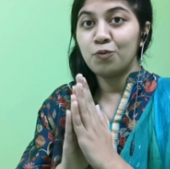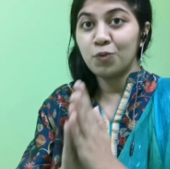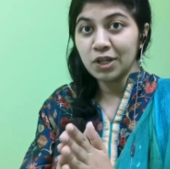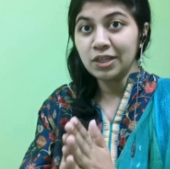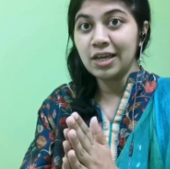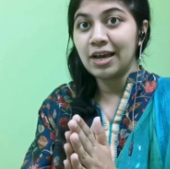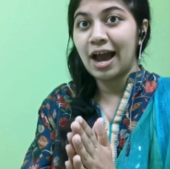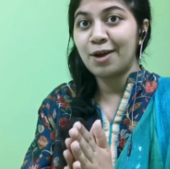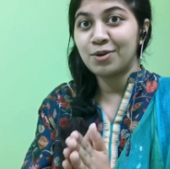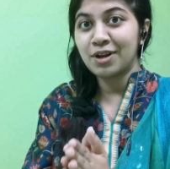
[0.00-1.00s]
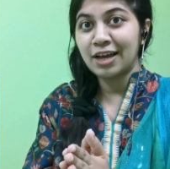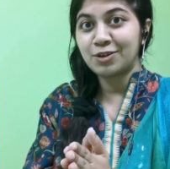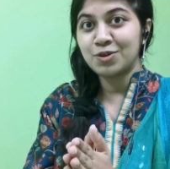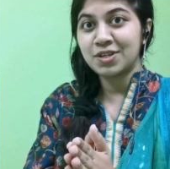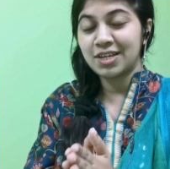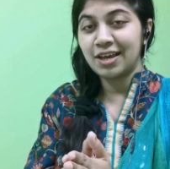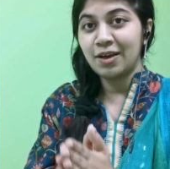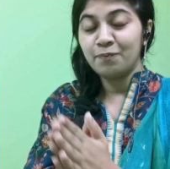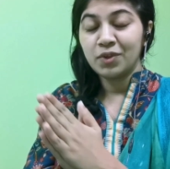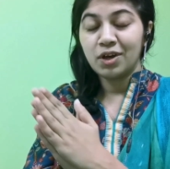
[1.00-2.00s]
One thing I would like to
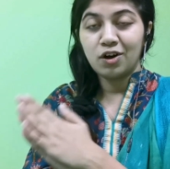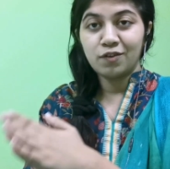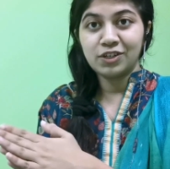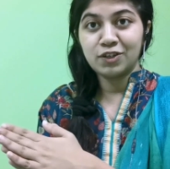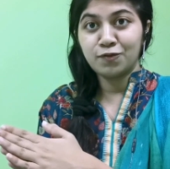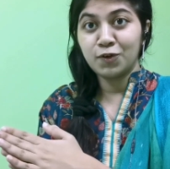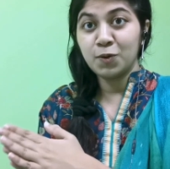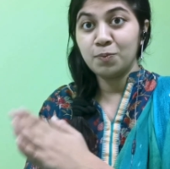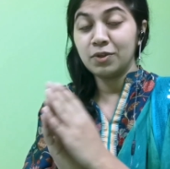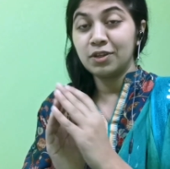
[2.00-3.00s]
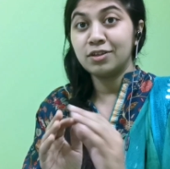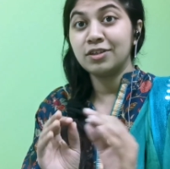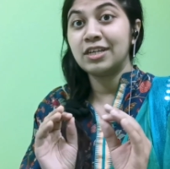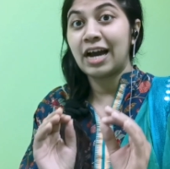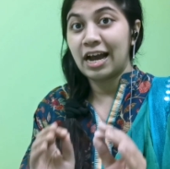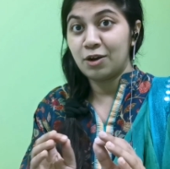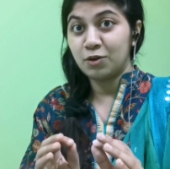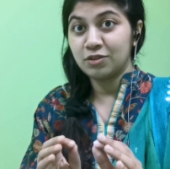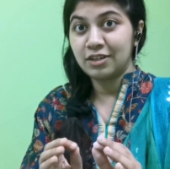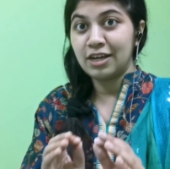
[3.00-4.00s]
say of this film, the
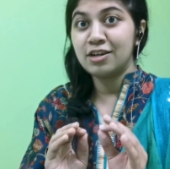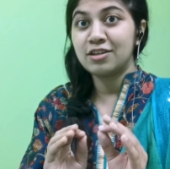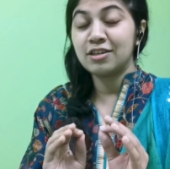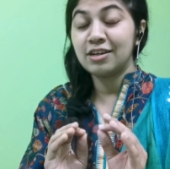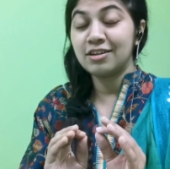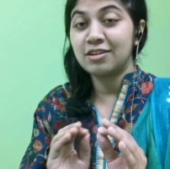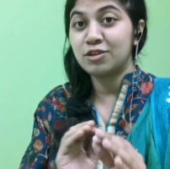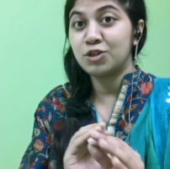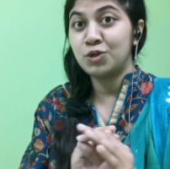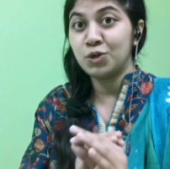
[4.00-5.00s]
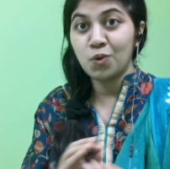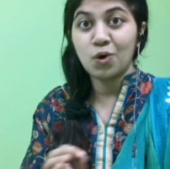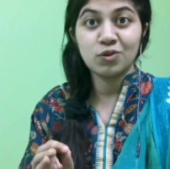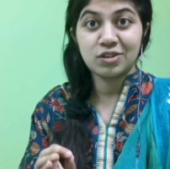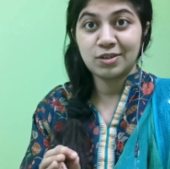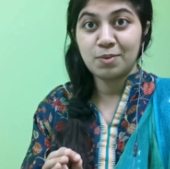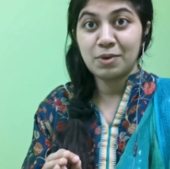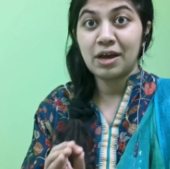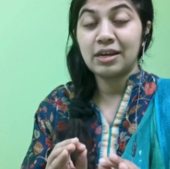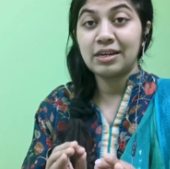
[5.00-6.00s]
dialogues. It's it's too
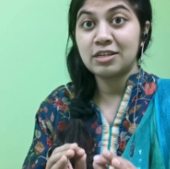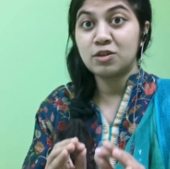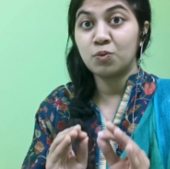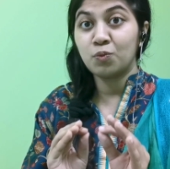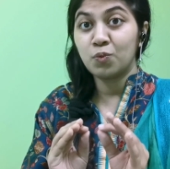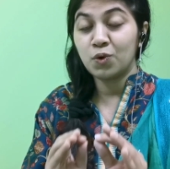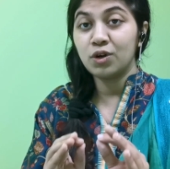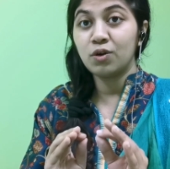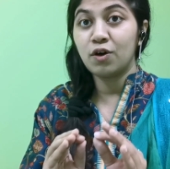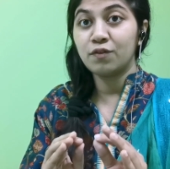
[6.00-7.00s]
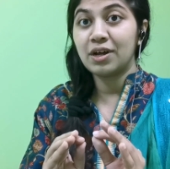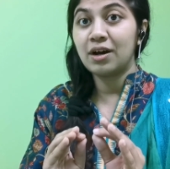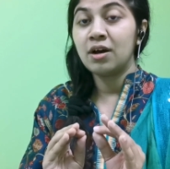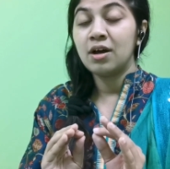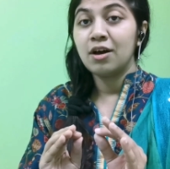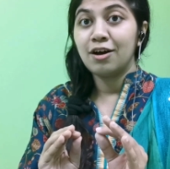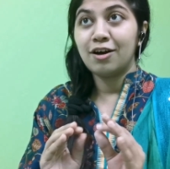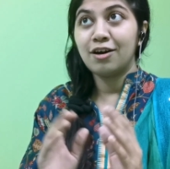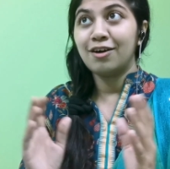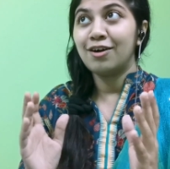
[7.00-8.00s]
awesome and it's one of the
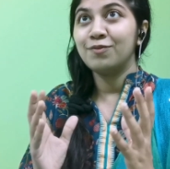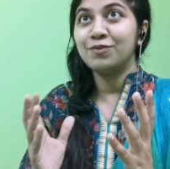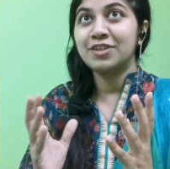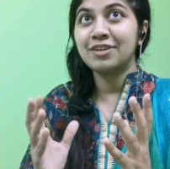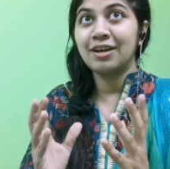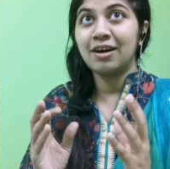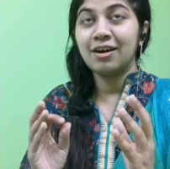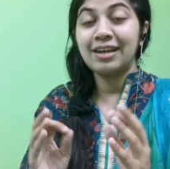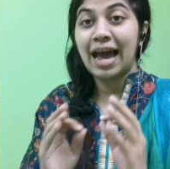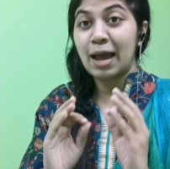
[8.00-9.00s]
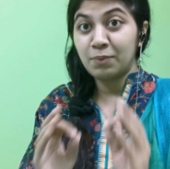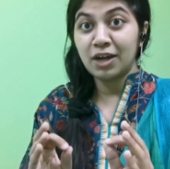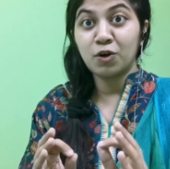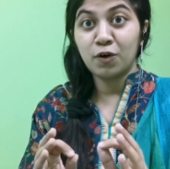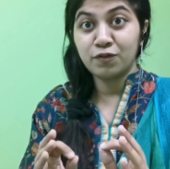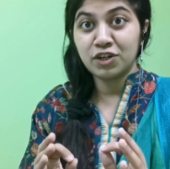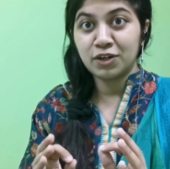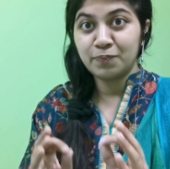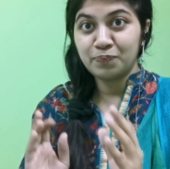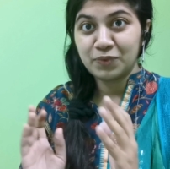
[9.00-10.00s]
uh, what uh, limelight of
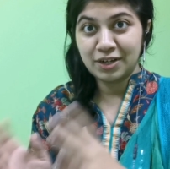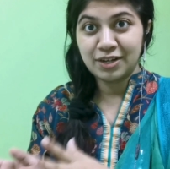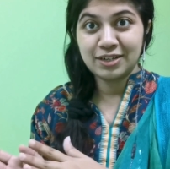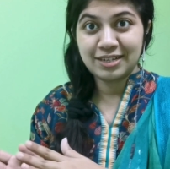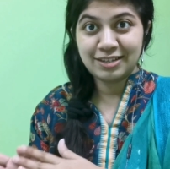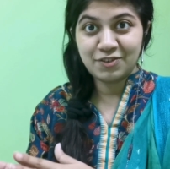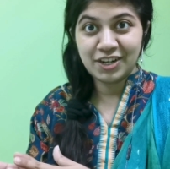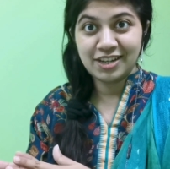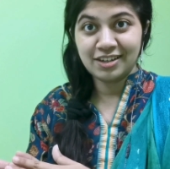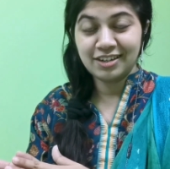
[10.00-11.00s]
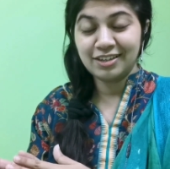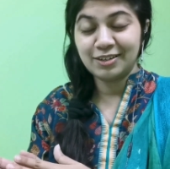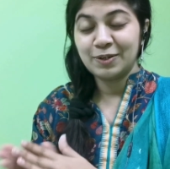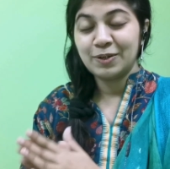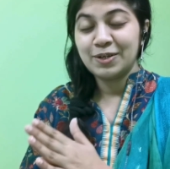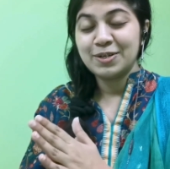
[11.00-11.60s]
the uh, trailer here.